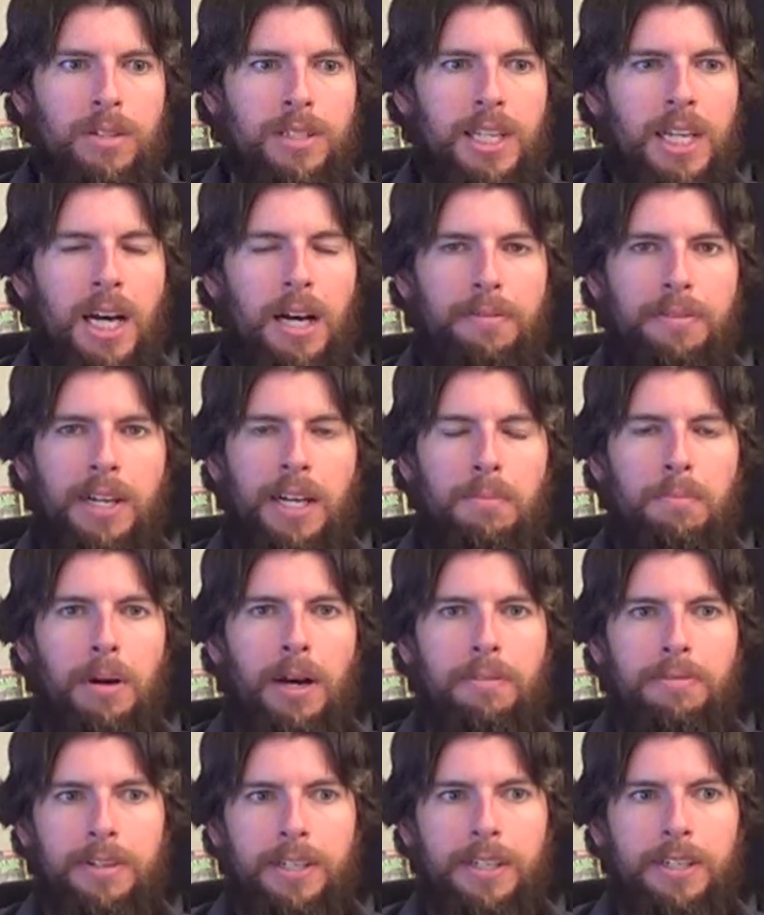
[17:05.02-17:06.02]
huffing and
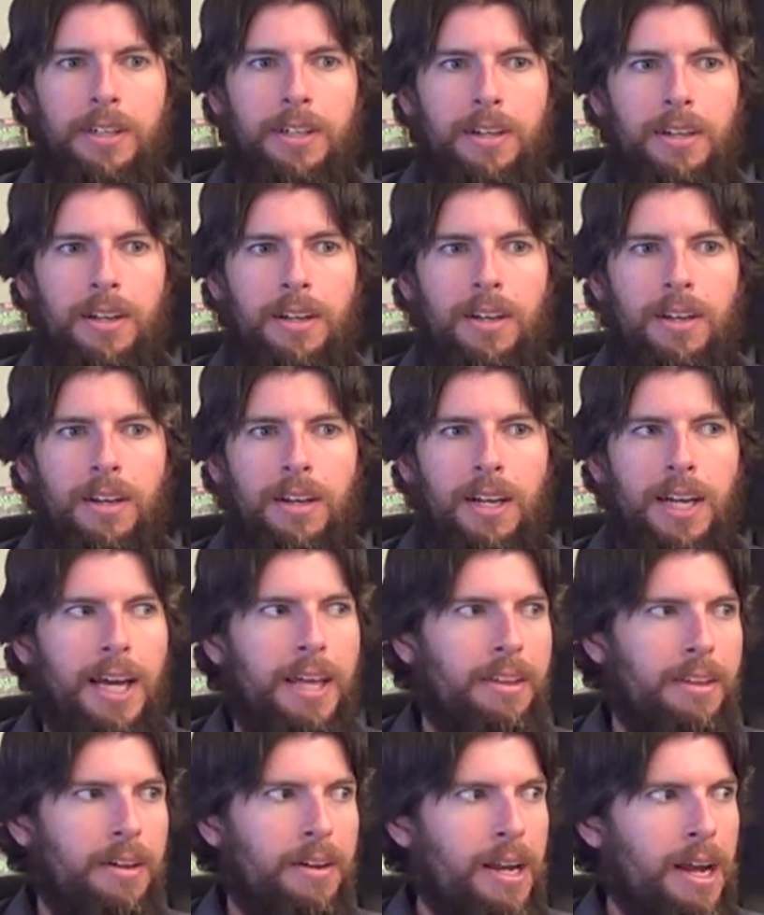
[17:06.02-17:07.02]
puffing,
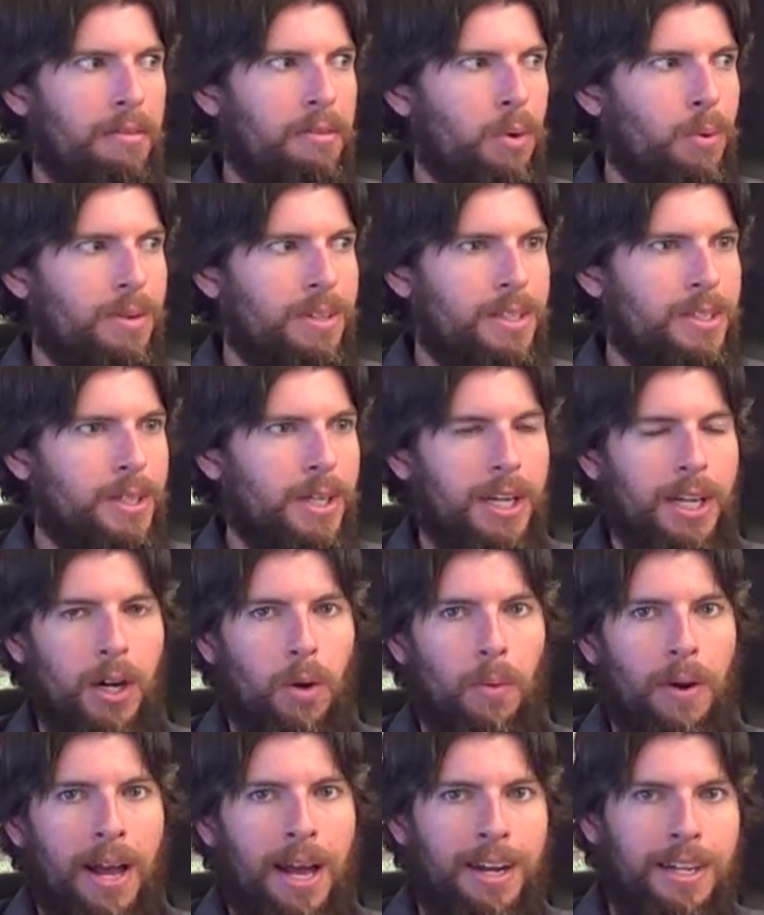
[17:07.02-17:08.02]
and then everyone's looking
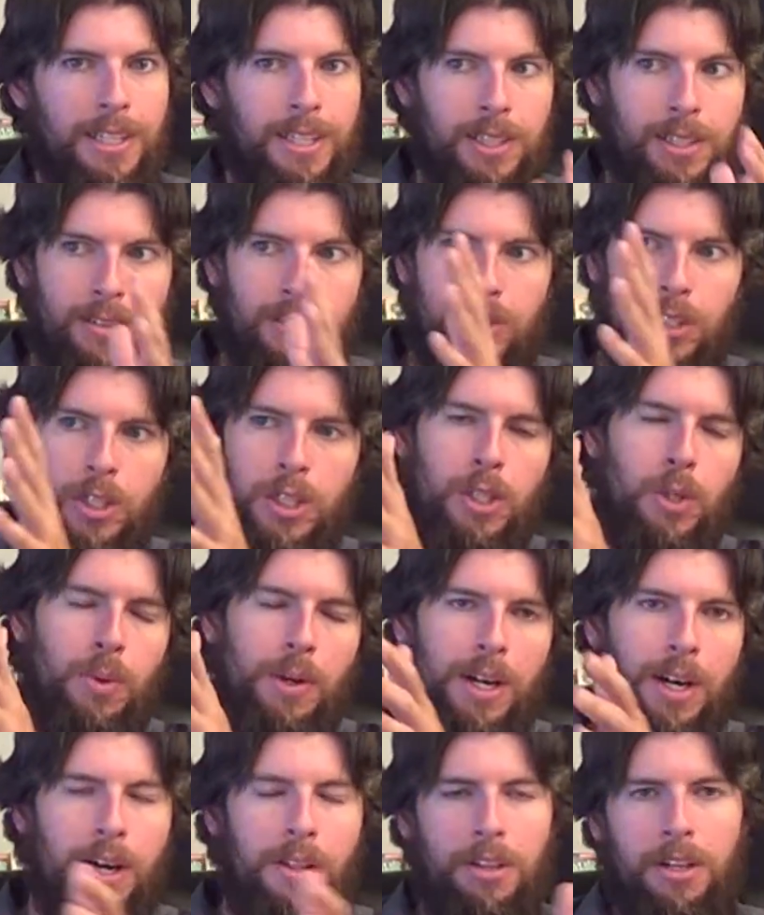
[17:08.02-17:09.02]
around, it's
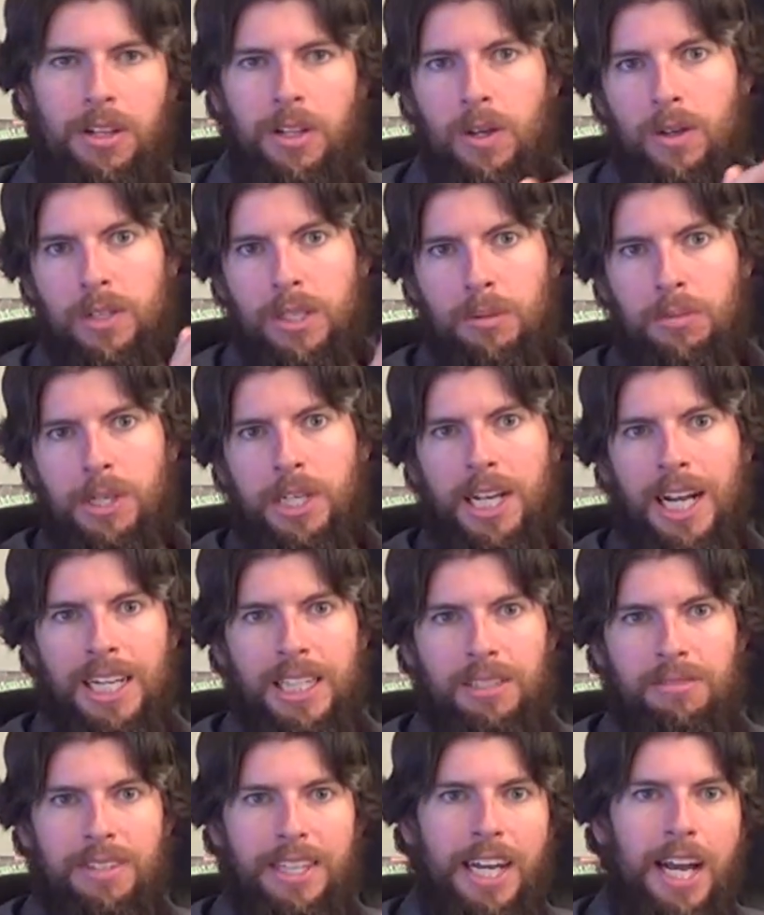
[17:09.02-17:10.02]
doing all the close-up
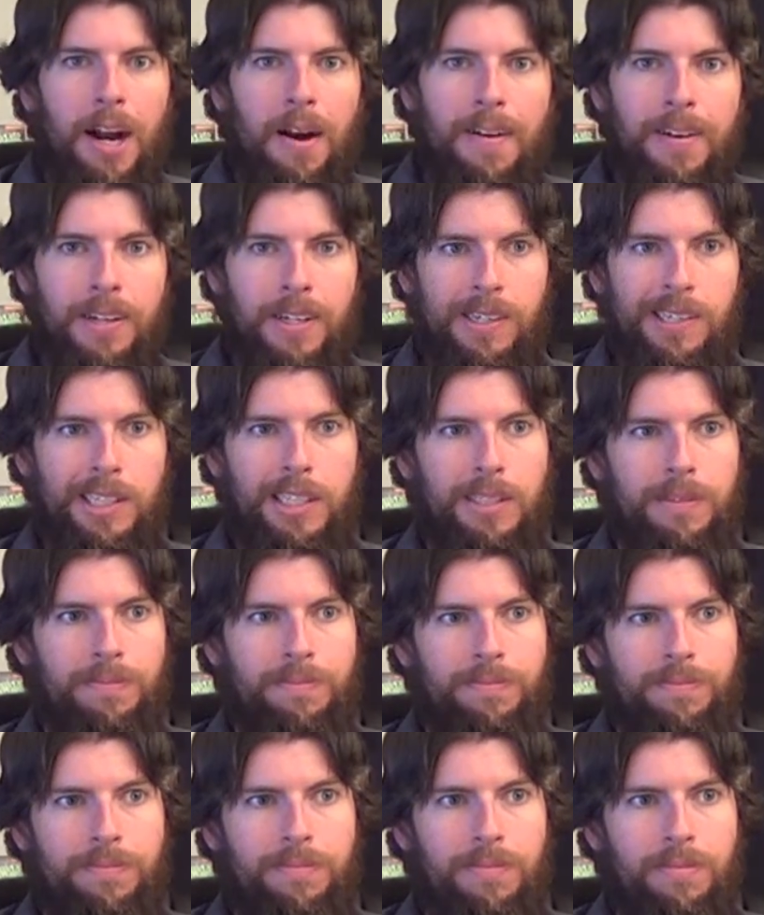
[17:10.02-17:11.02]
shots of the characters.
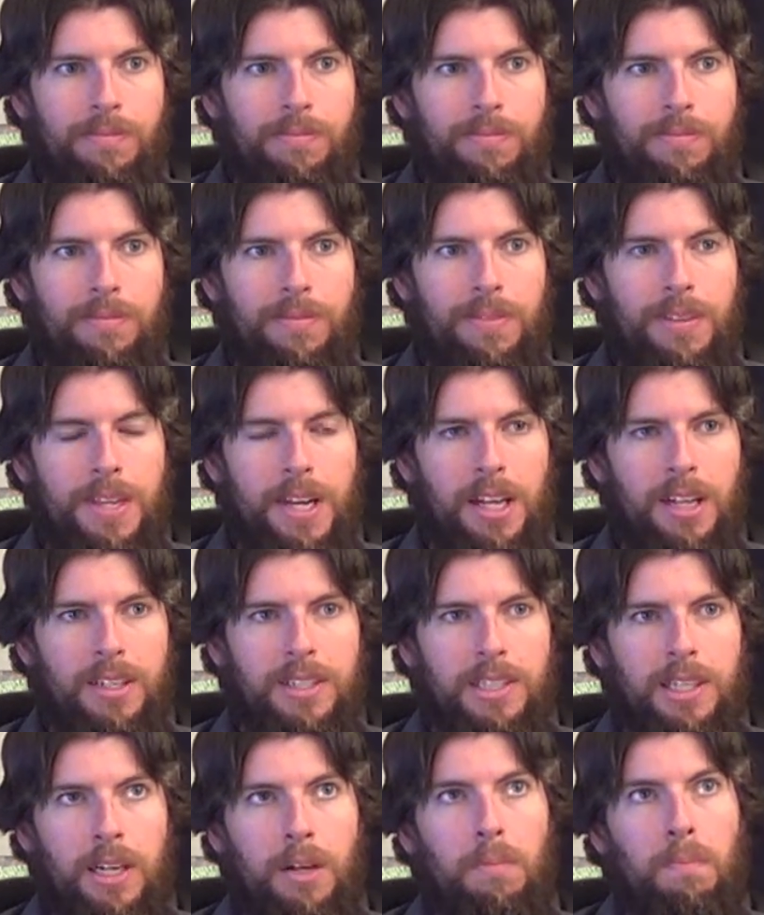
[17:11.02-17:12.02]
And then all of
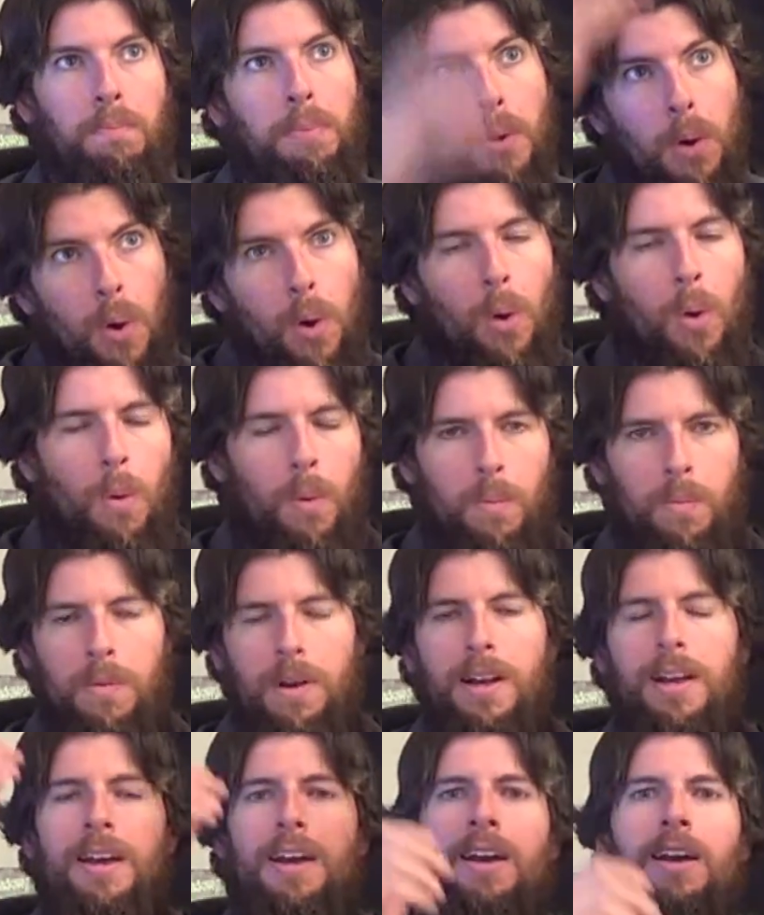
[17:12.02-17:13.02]
a sudden,
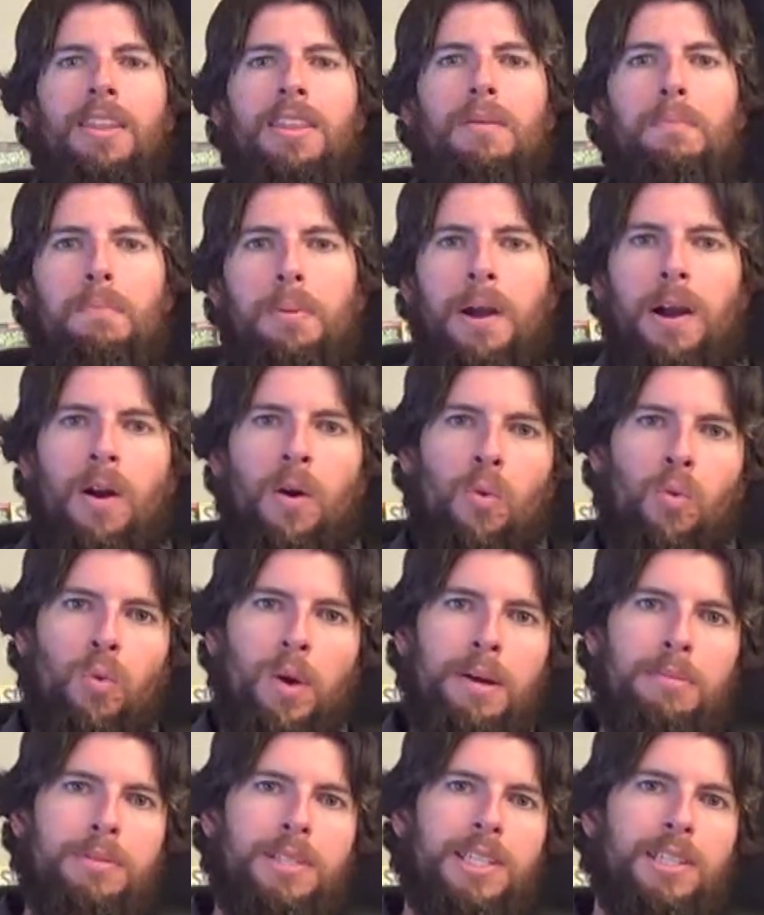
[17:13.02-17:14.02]
boom! The bear
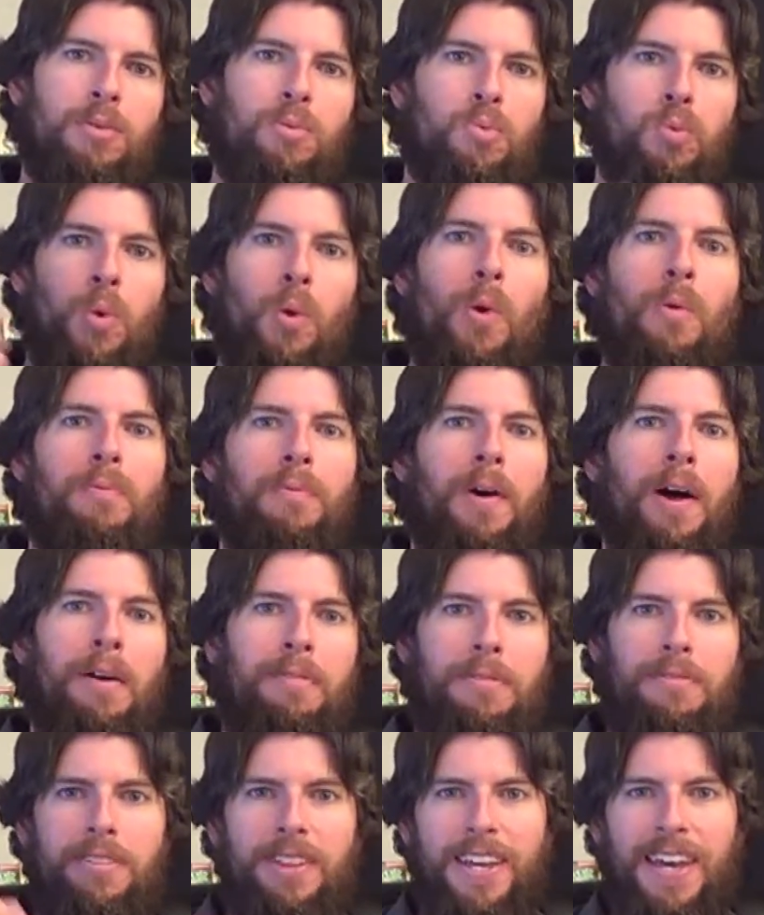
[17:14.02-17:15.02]
rips the roof
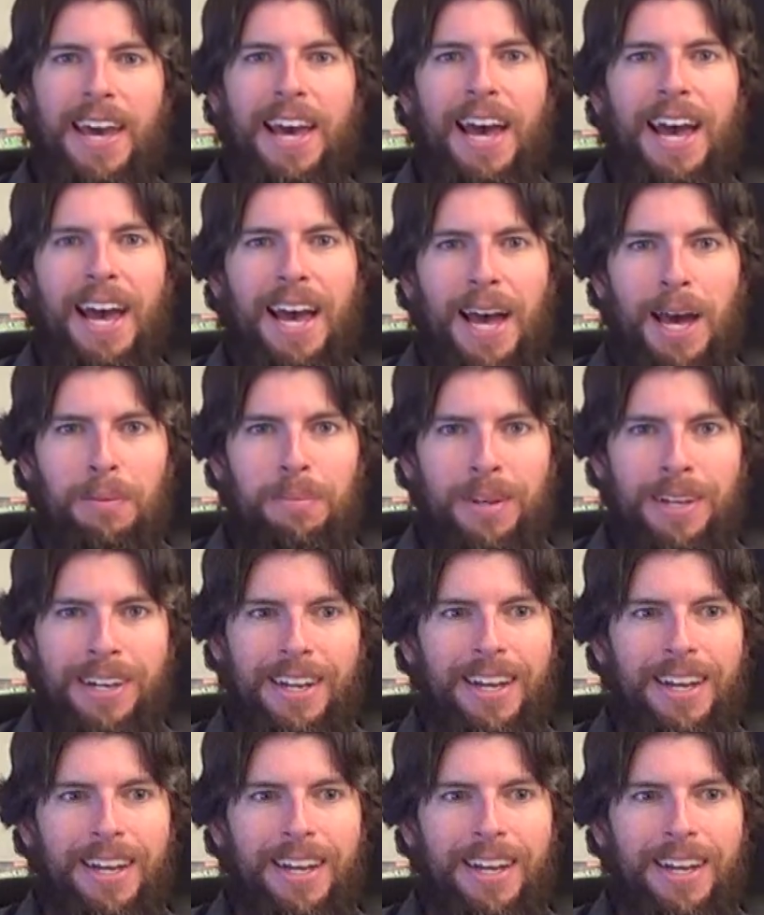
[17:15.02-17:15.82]
off of the cabin,